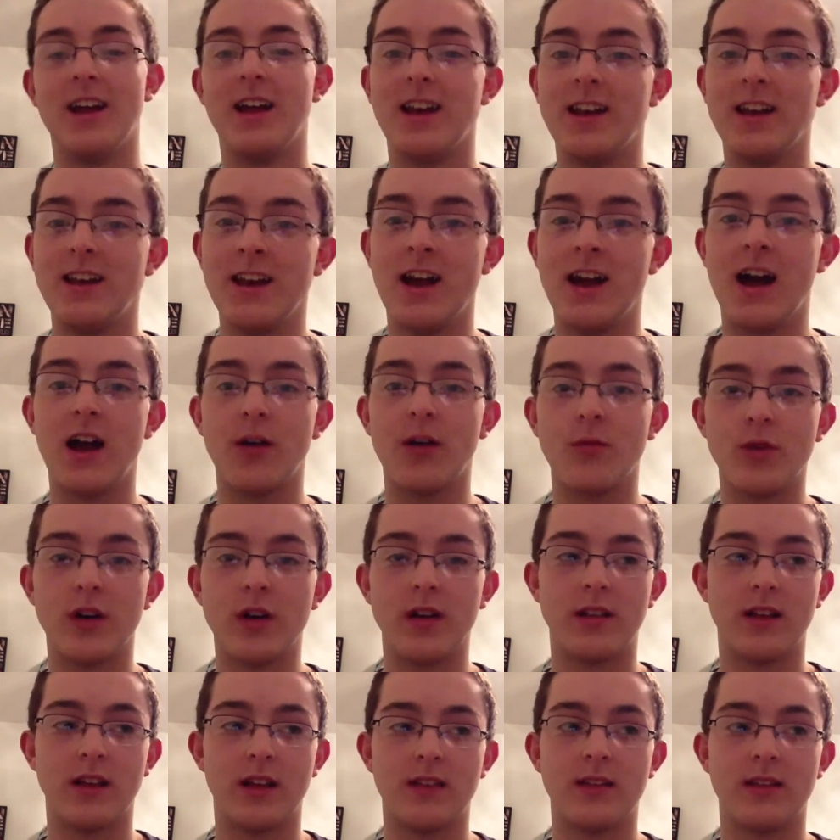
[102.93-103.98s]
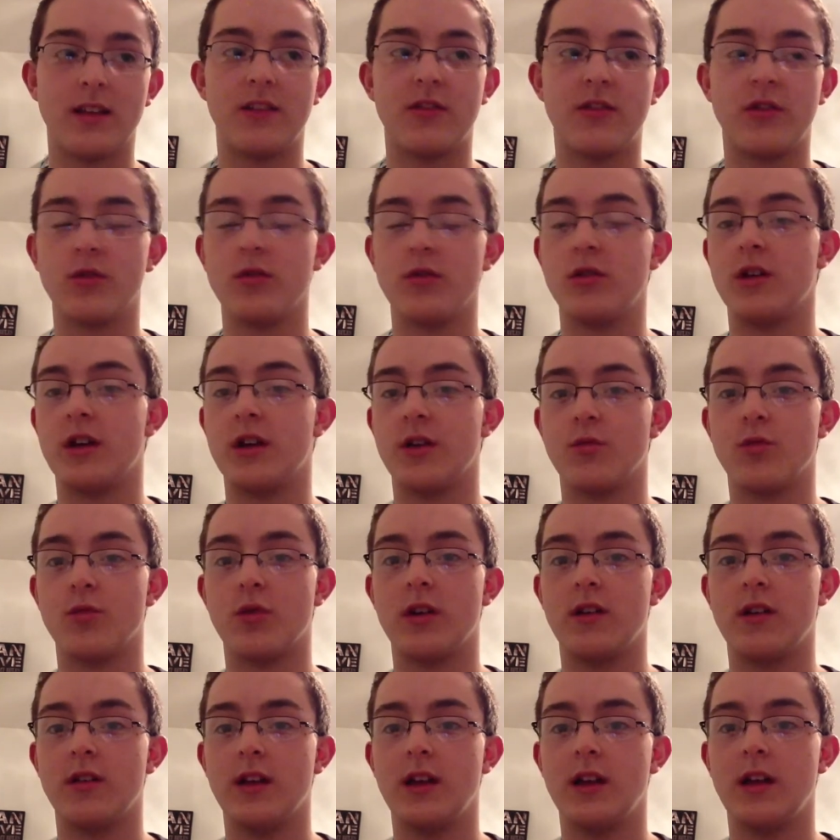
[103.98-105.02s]
Not really, unless you're looking
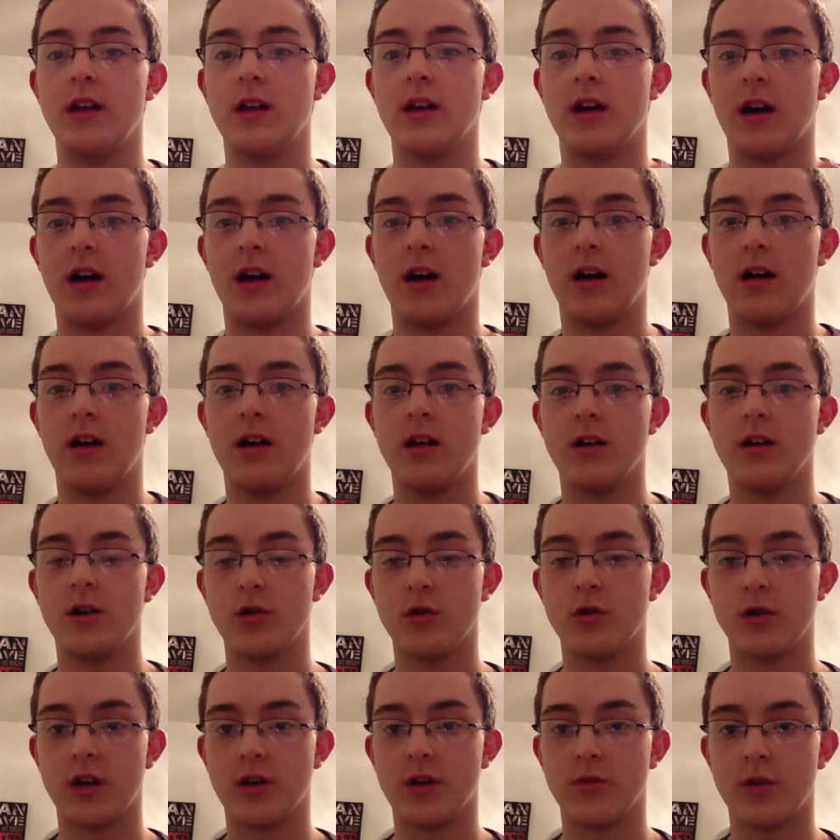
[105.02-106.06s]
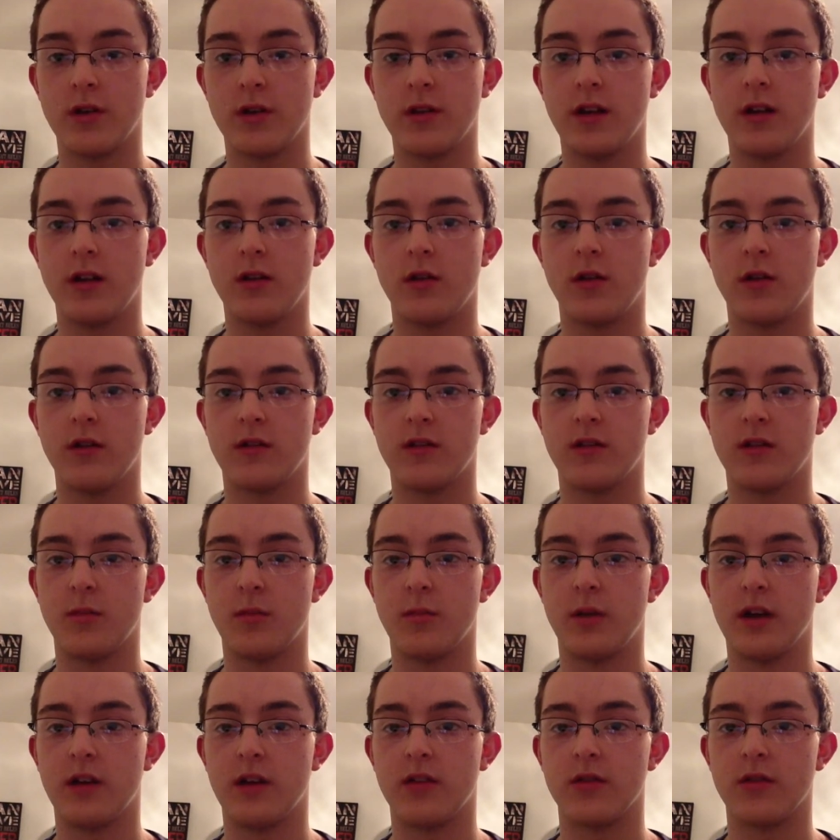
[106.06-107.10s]
really close at the
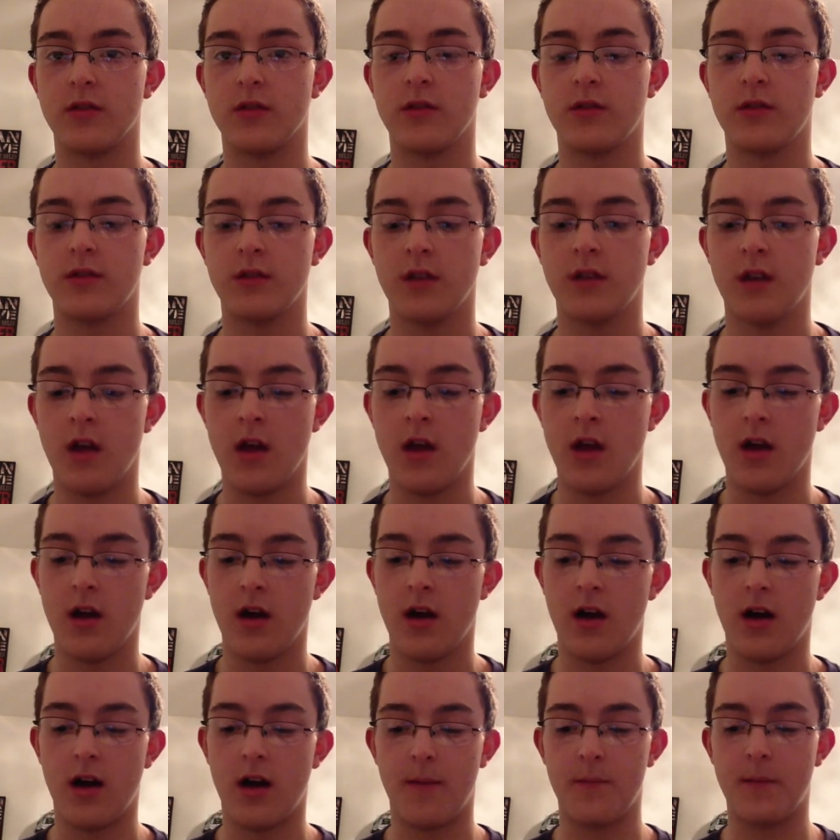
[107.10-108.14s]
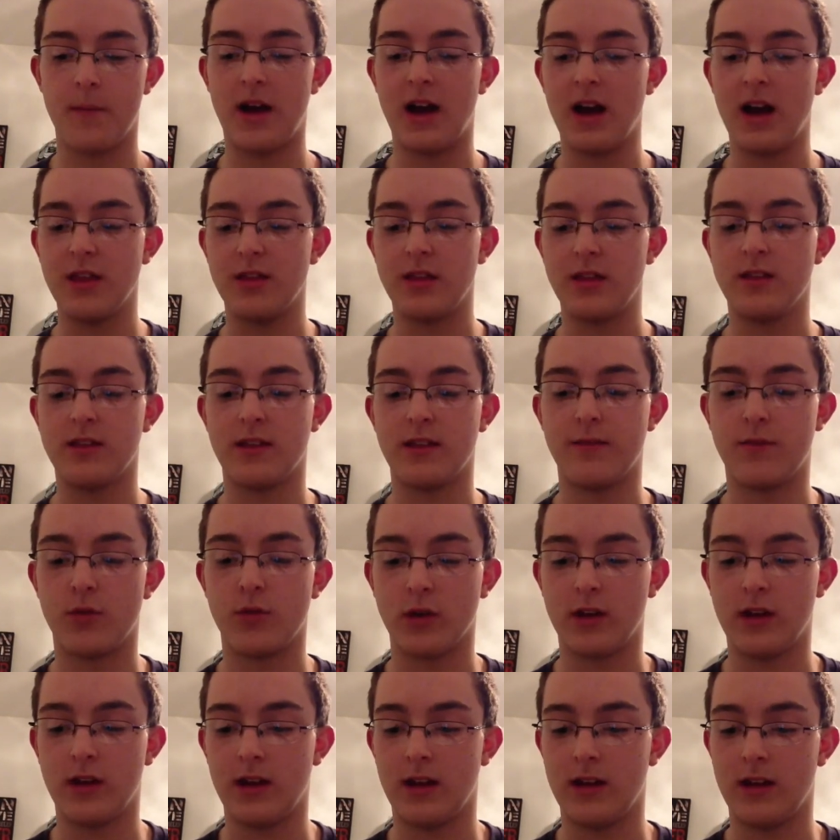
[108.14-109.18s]
pixels. I think that
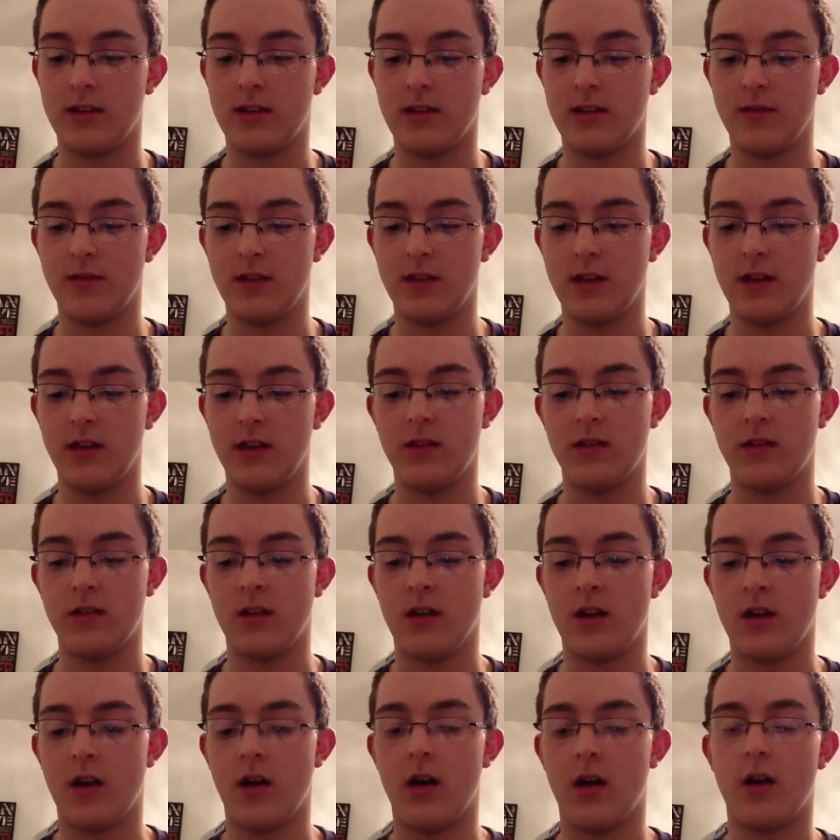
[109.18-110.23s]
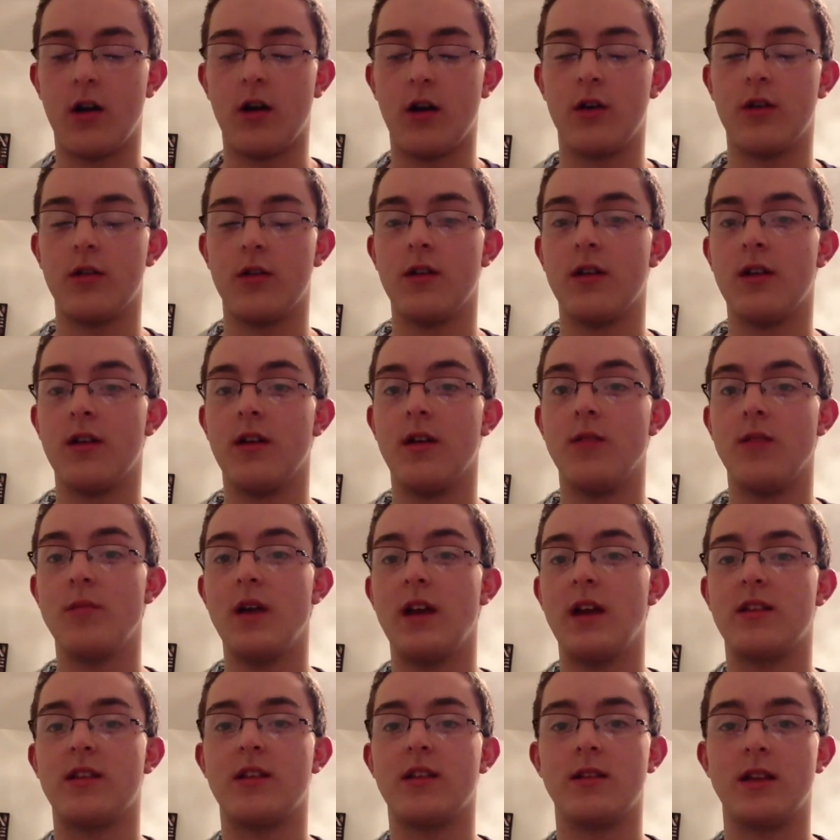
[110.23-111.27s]
4K TVs are
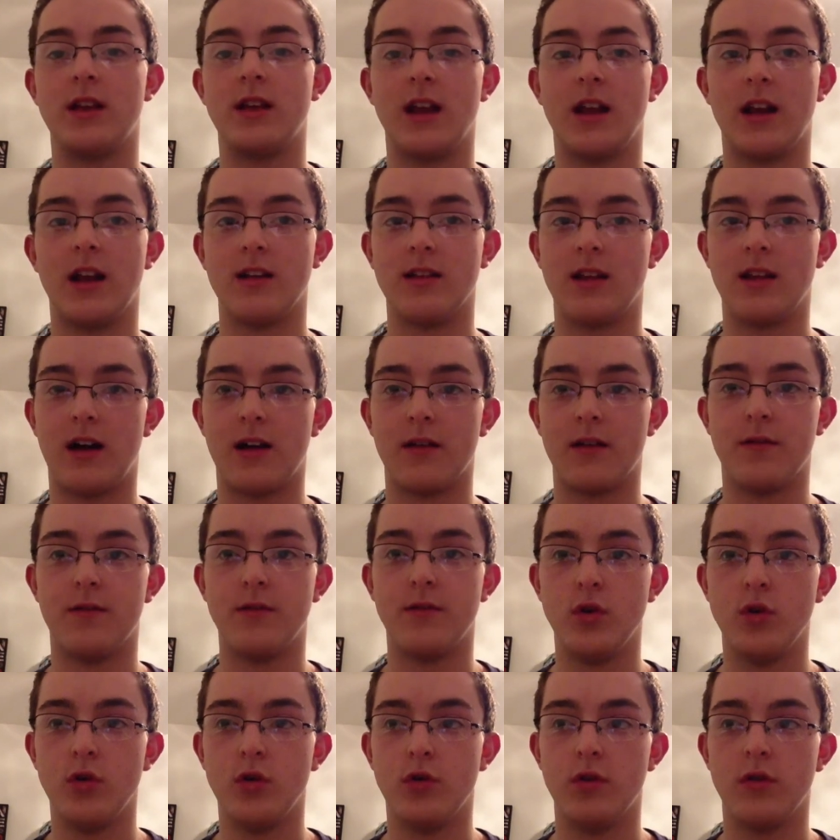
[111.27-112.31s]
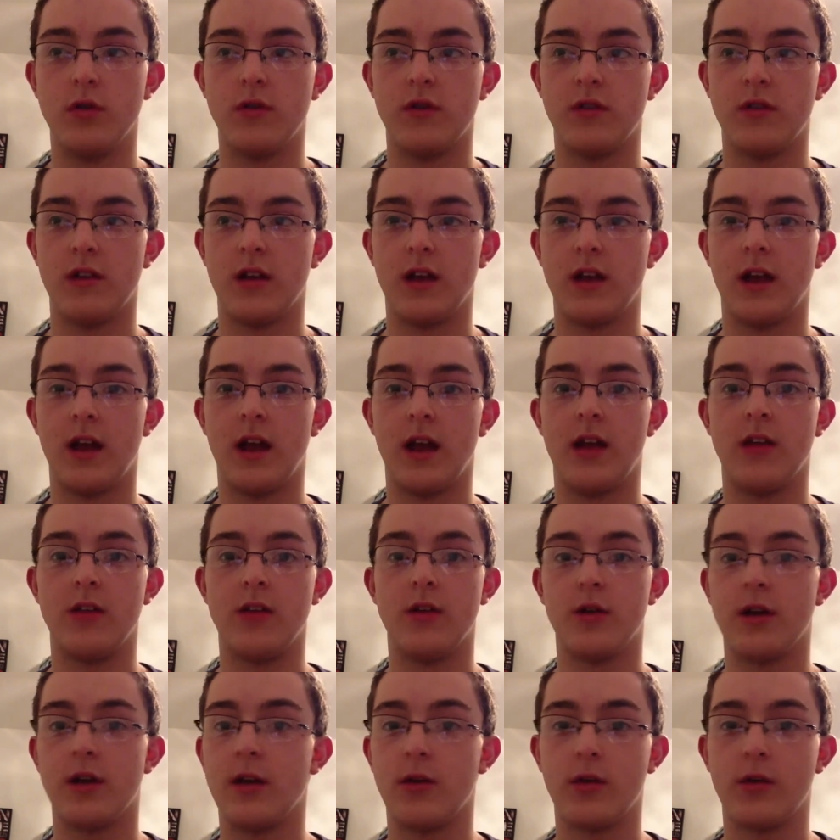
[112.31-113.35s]
basically getting a lot of news, and
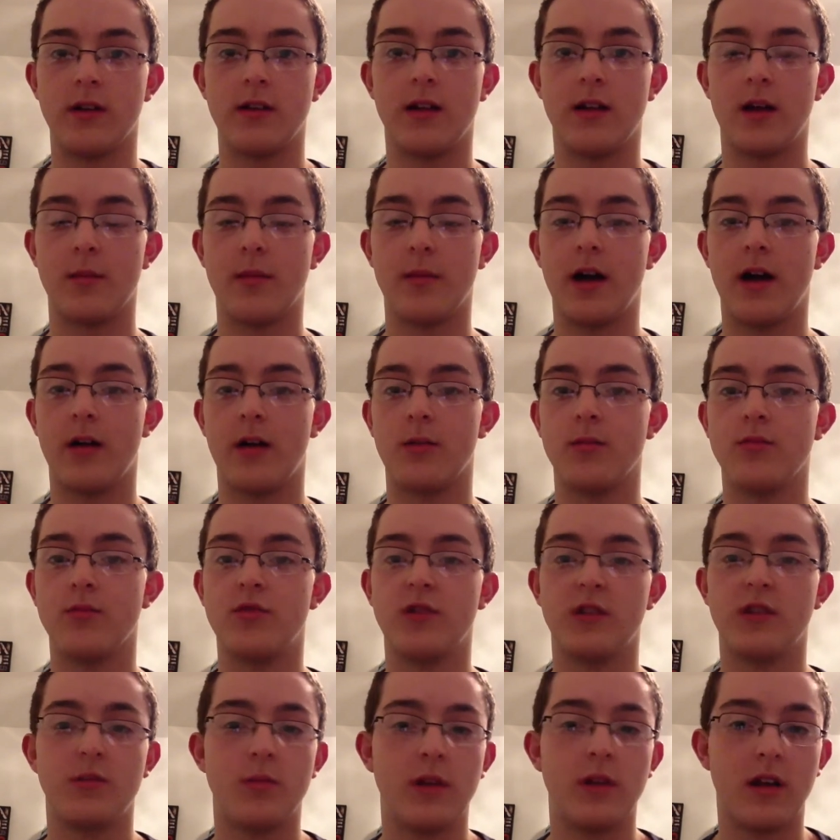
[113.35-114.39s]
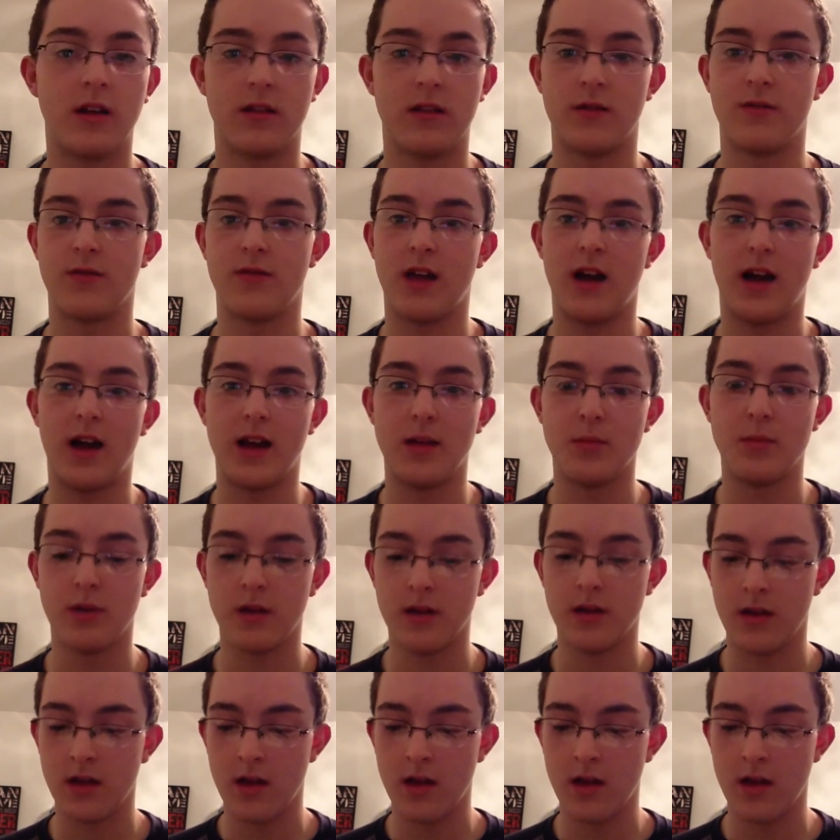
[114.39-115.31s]
you're hearing a lot about them just because of the hype.